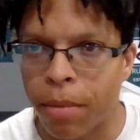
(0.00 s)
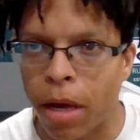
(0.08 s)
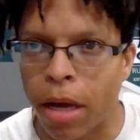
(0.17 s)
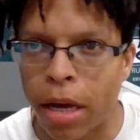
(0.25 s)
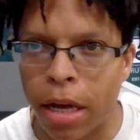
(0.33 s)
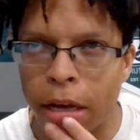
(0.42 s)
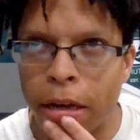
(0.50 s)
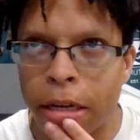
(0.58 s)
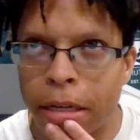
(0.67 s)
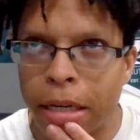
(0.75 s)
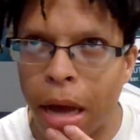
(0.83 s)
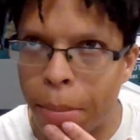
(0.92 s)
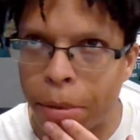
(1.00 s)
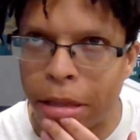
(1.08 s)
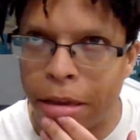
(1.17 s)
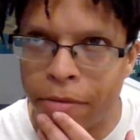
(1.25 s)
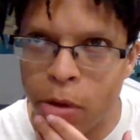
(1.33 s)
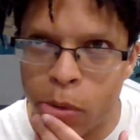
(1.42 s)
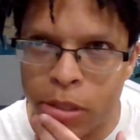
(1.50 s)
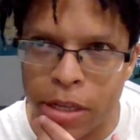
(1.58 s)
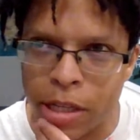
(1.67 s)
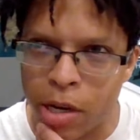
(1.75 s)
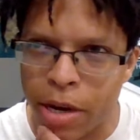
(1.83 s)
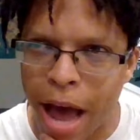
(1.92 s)
Uh, I believe it was
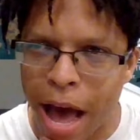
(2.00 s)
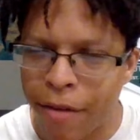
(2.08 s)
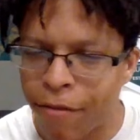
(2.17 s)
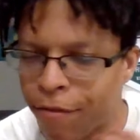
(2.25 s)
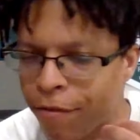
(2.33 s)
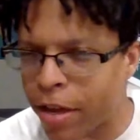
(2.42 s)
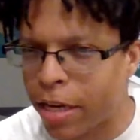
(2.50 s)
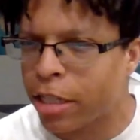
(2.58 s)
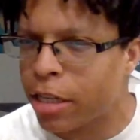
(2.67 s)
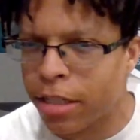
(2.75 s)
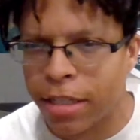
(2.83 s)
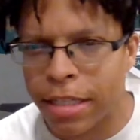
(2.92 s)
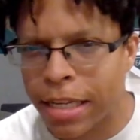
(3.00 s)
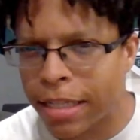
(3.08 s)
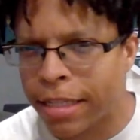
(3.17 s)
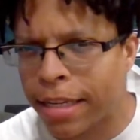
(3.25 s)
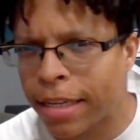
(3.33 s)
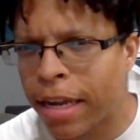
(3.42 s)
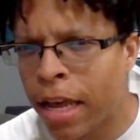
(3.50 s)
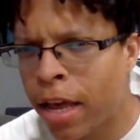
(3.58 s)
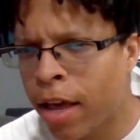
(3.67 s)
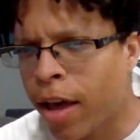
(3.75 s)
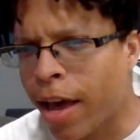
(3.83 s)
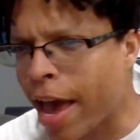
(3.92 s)
either not finish the season
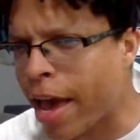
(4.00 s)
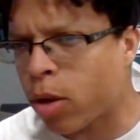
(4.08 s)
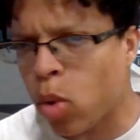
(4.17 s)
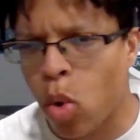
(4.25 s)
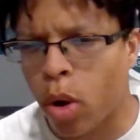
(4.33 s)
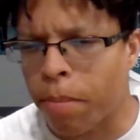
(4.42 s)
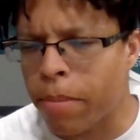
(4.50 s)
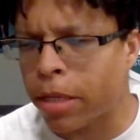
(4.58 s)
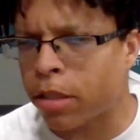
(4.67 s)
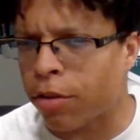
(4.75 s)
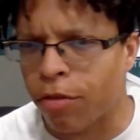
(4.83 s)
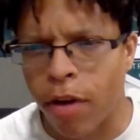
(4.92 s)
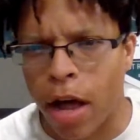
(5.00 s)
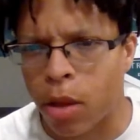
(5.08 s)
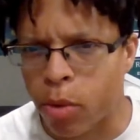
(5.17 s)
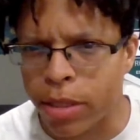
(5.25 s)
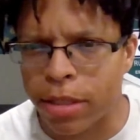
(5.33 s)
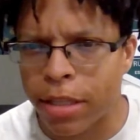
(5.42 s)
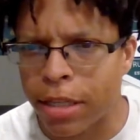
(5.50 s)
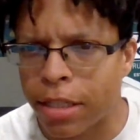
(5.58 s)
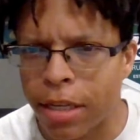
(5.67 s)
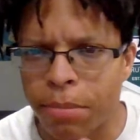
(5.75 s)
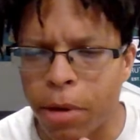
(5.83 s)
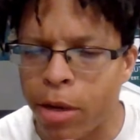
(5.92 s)
and or miss a following
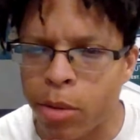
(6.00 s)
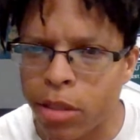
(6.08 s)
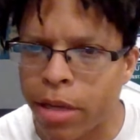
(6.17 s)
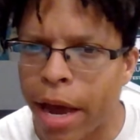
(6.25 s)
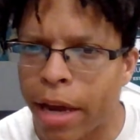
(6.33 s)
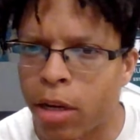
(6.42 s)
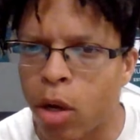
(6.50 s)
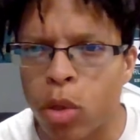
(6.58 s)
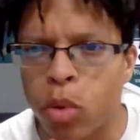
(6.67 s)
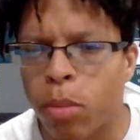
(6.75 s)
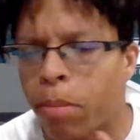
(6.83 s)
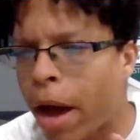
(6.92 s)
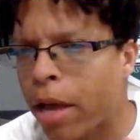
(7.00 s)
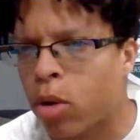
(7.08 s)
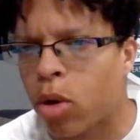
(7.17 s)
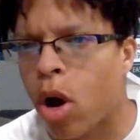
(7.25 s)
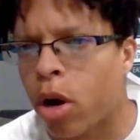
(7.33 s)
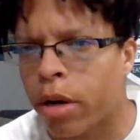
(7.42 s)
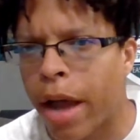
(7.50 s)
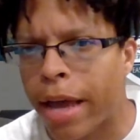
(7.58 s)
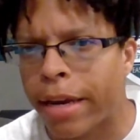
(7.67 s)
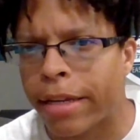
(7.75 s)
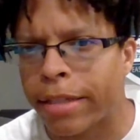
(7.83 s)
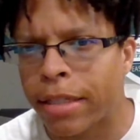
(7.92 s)
season, but he was diagnosed with
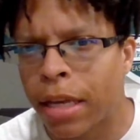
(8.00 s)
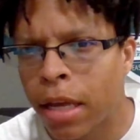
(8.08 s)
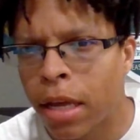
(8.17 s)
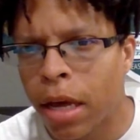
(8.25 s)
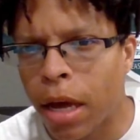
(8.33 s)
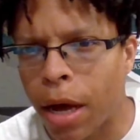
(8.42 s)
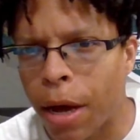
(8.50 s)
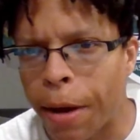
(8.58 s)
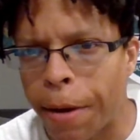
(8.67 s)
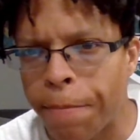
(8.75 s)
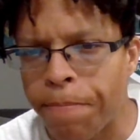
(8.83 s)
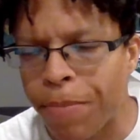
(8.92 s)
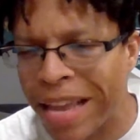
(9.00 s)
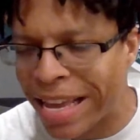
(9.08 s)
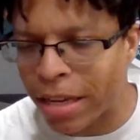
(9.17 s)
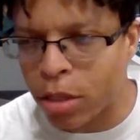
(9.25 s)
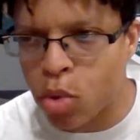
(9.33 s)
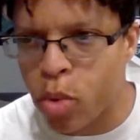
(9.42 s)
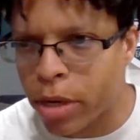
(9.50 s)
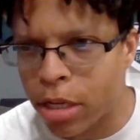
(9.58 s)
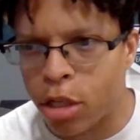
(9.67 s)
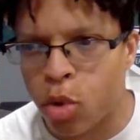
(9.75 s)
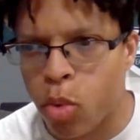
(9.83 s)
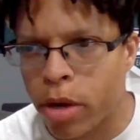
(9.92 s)
myocarditis um, in
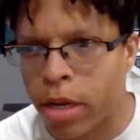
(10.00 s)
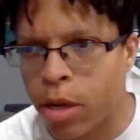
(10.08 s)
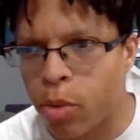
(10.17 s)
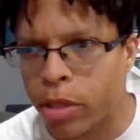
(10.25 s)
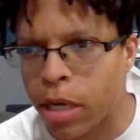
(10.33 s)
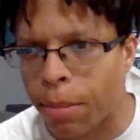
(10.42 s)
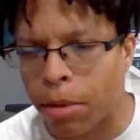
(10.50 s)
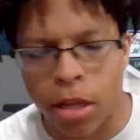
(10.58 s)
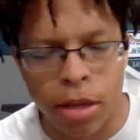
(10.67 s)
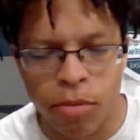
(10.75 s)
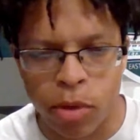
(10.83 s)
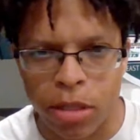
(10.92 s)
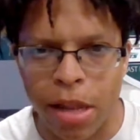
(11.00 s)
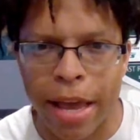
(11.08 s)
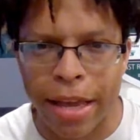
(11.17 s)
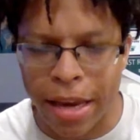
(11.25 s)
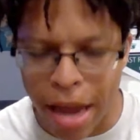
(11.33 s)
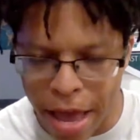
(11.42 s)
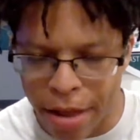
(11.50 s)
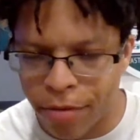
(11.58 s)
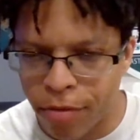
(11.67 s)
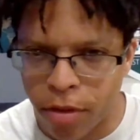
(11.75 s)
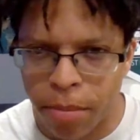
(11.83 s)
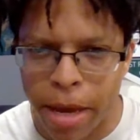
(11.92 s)
2020, which I believe was like an
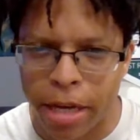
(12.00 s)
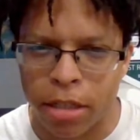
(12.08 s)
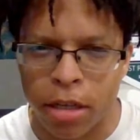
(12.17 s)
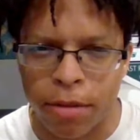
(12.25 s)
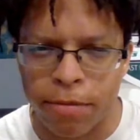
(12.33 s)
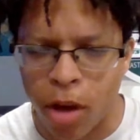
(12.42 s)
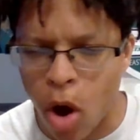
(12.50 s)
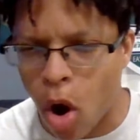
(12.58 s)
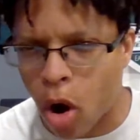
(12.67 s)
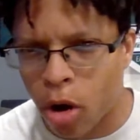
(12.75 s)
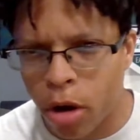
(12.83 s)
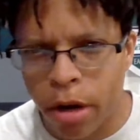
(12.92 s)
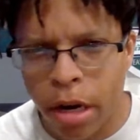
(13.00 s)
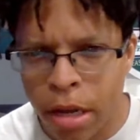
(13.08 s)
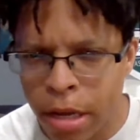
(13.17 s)
inflammation of the heart.